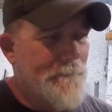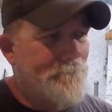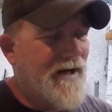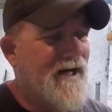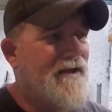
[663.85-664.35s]

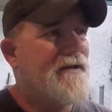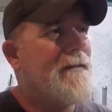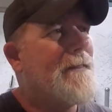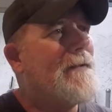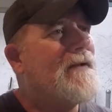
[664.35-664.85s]
But
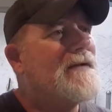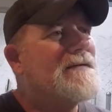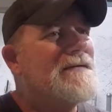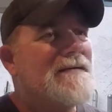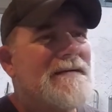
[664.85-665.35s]

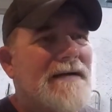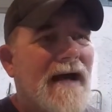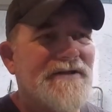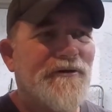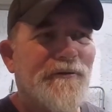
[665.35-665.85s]

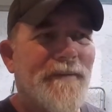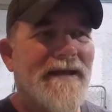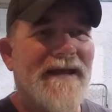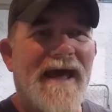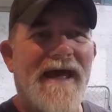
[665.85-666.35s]
I told my
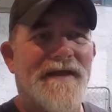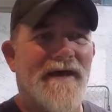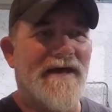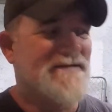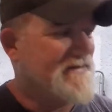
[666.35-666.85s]
dad,
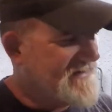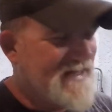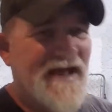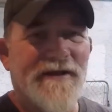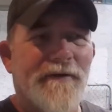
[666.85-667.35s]
I said,
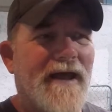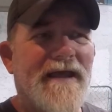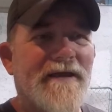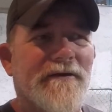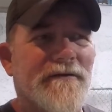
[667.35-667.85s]
standing right
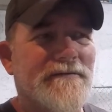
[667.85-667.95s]
here,